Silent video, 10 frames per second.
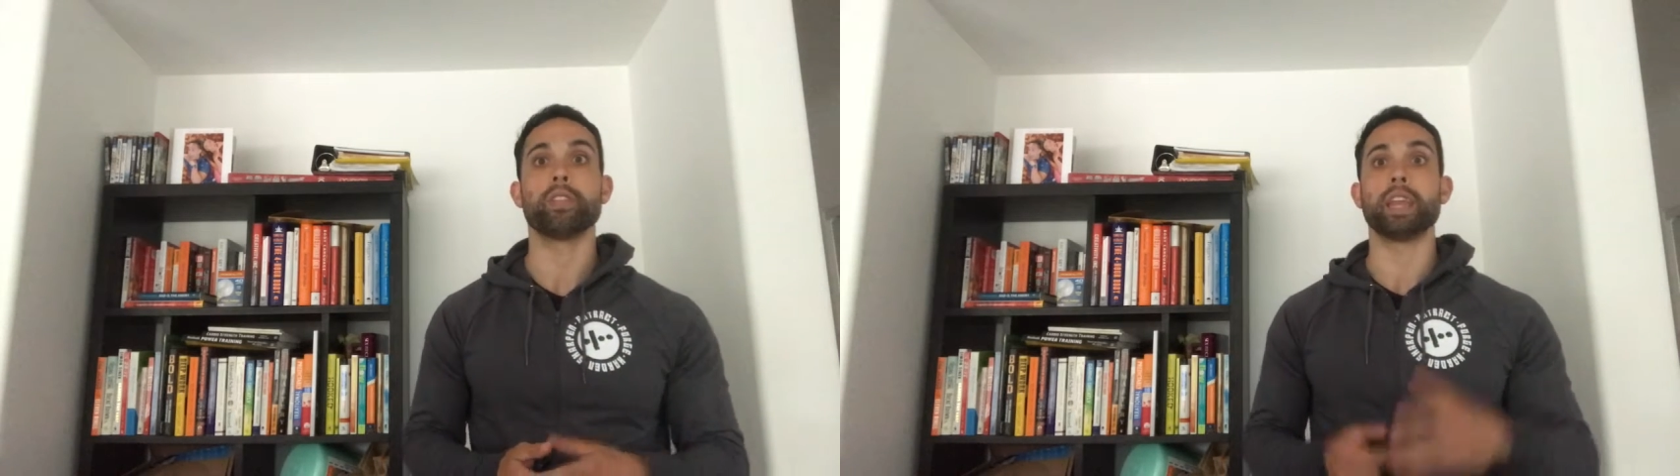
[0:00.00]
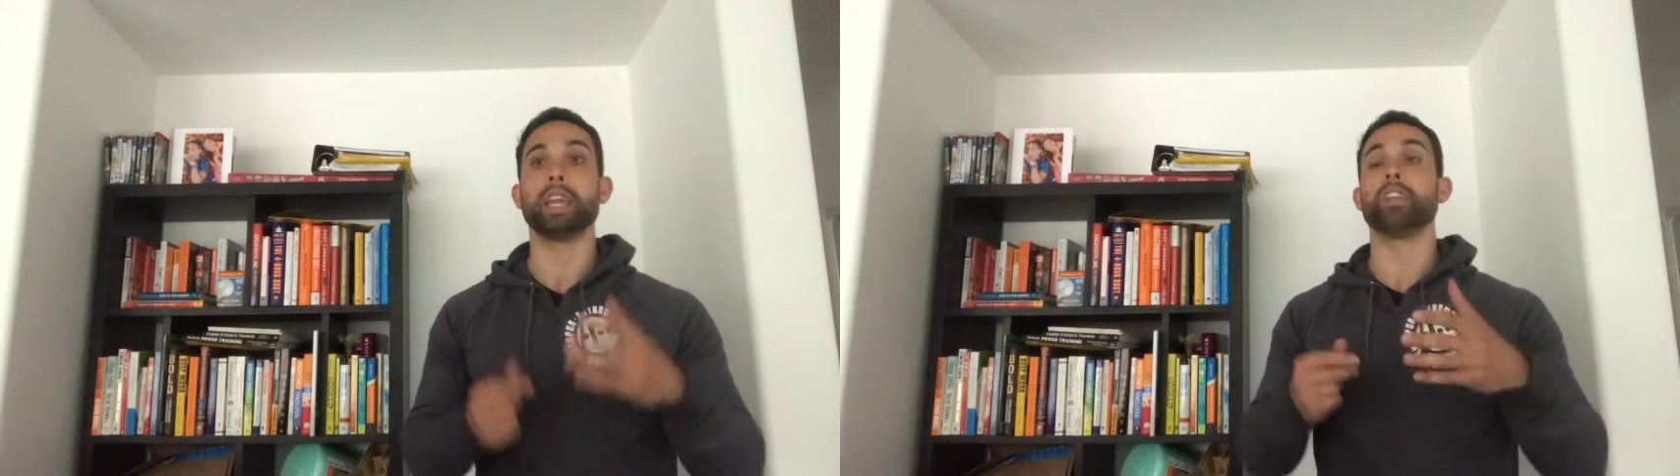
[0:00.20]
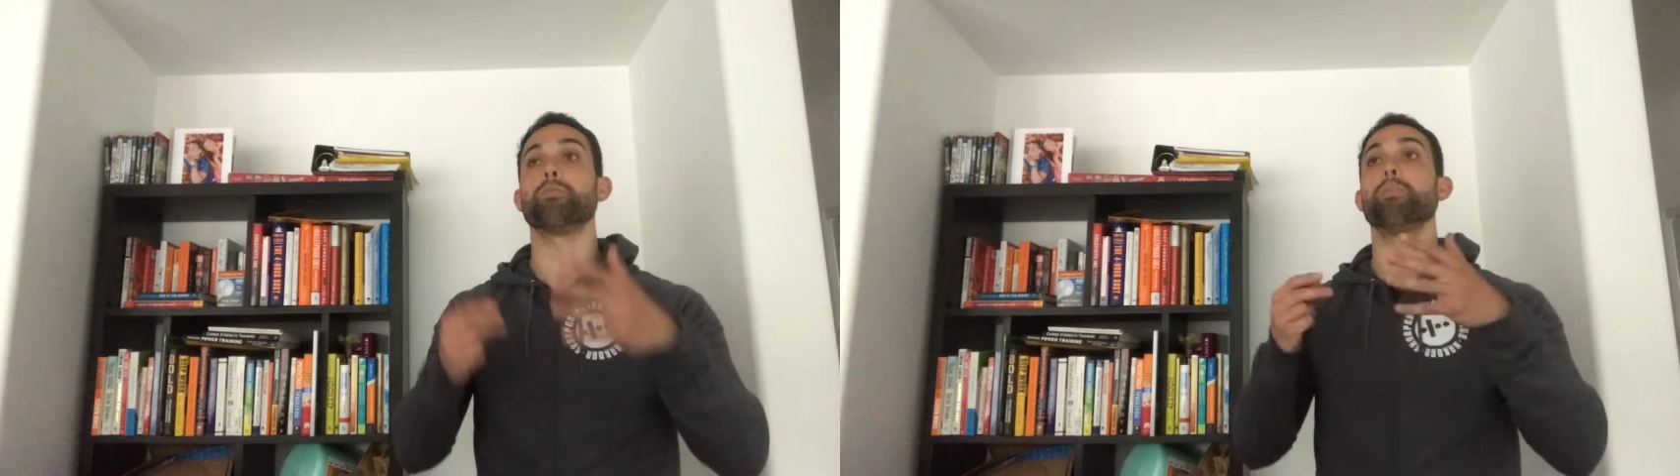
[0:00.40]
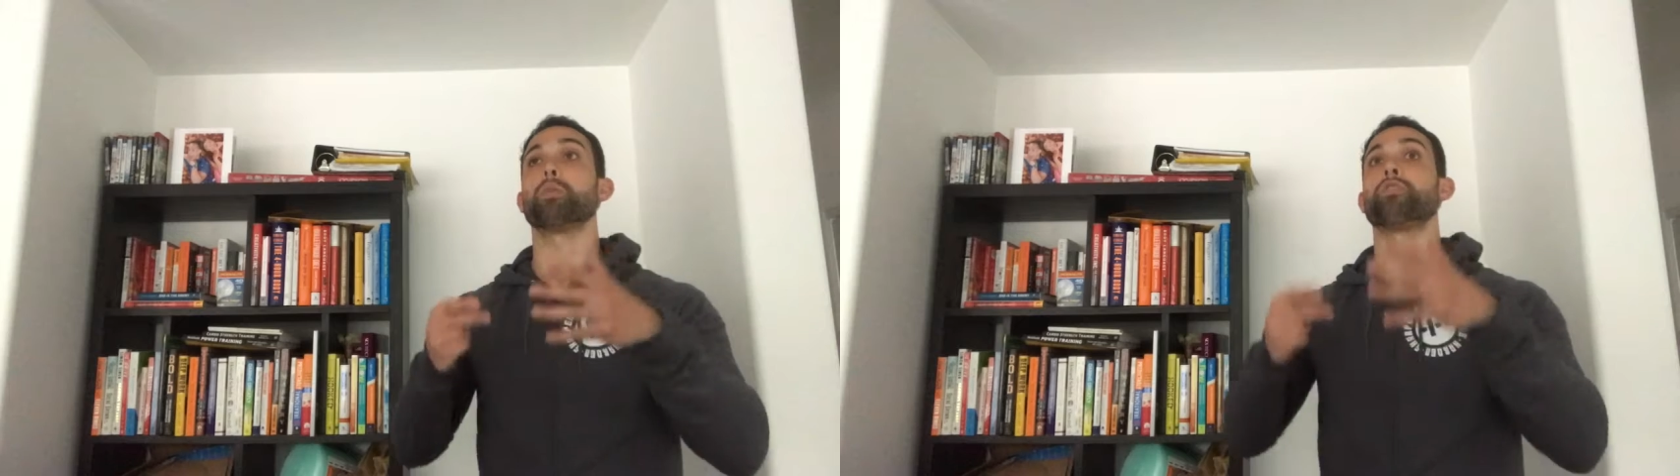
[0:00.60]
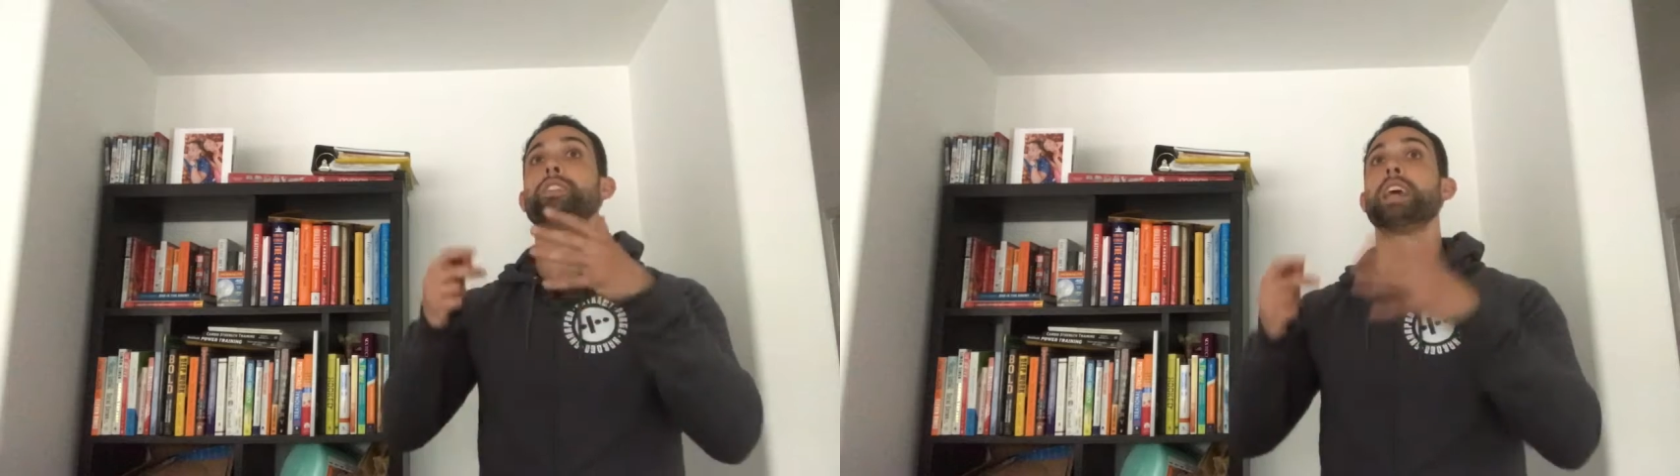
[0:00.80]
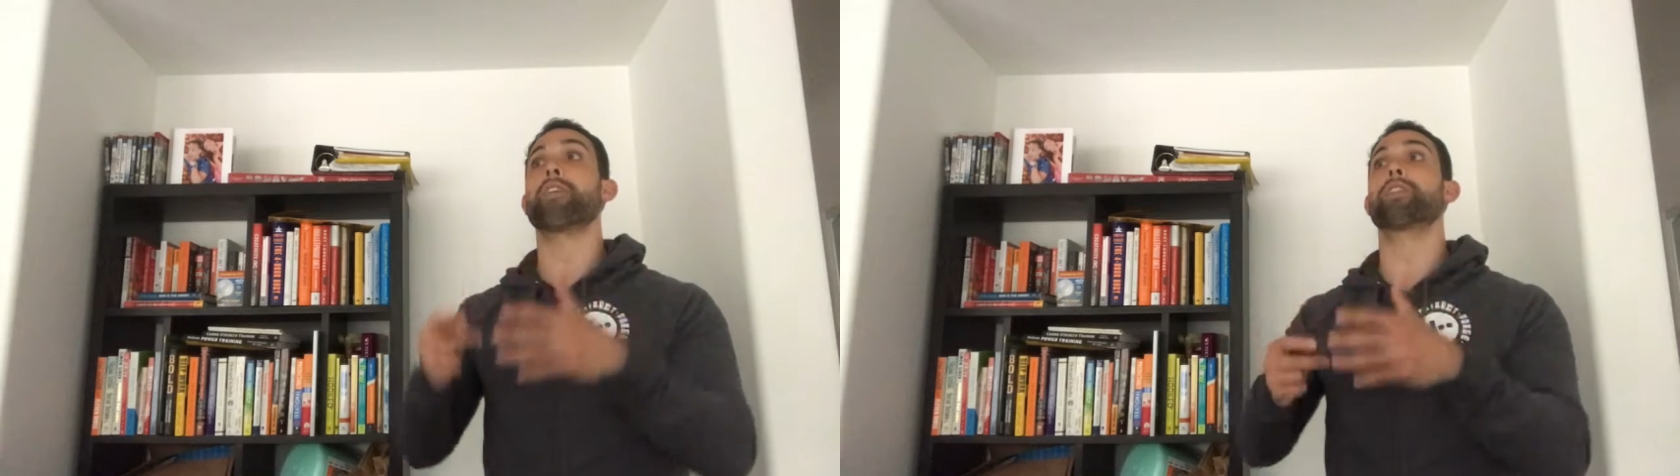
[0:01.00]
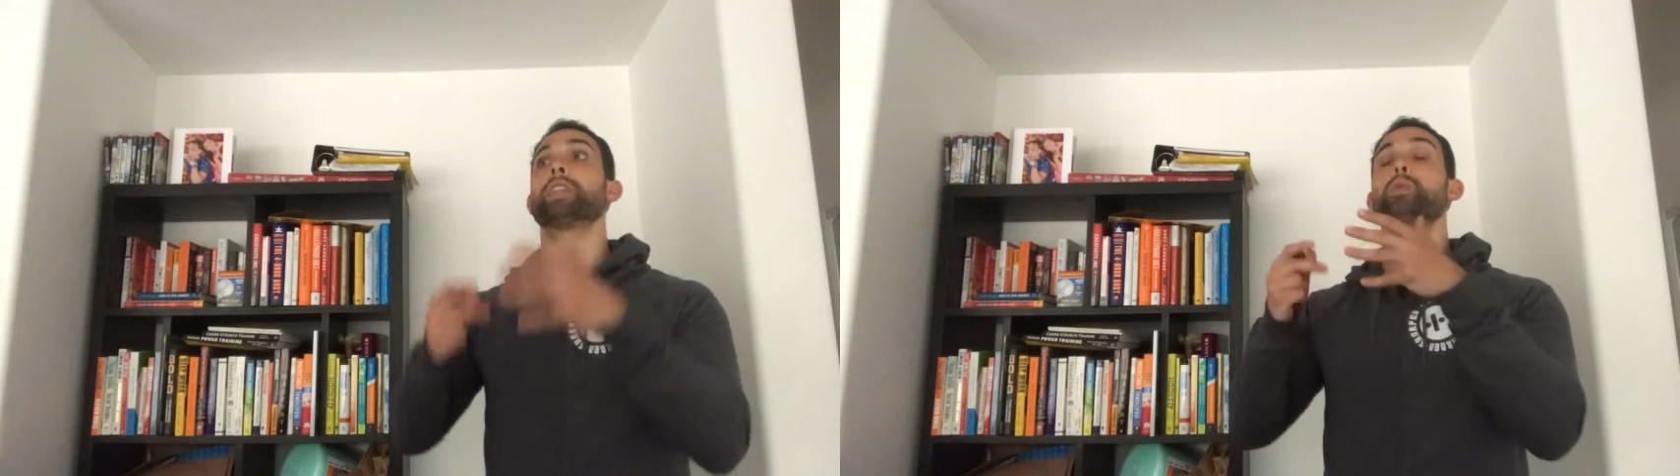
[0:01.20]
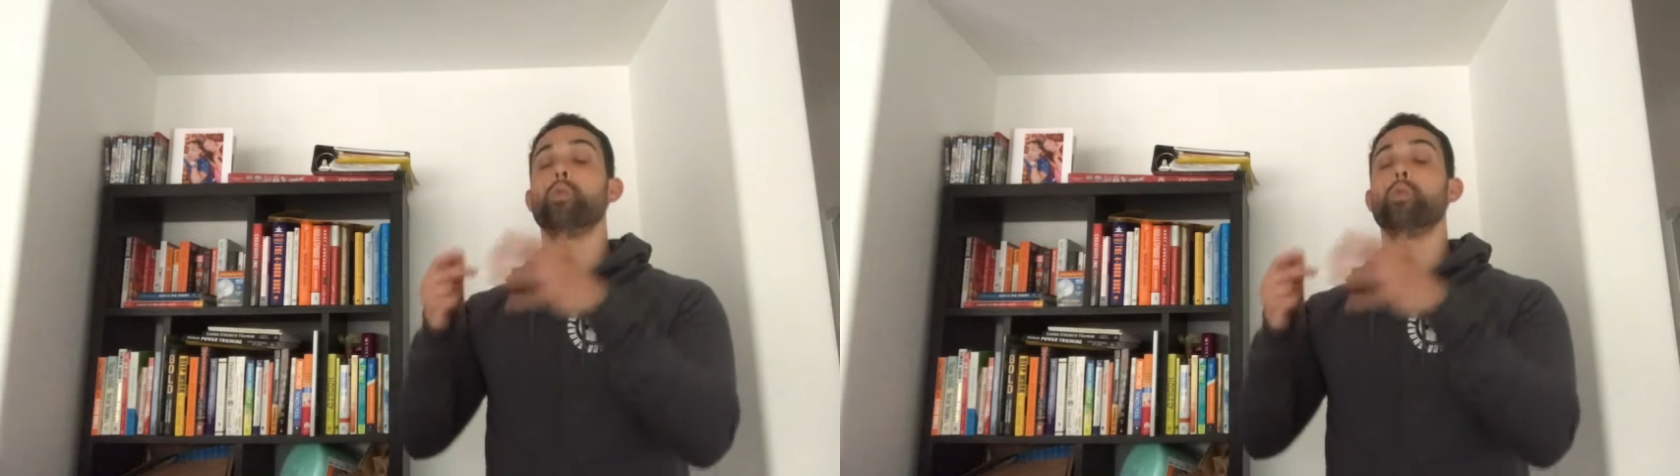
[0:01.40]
then it is most definitely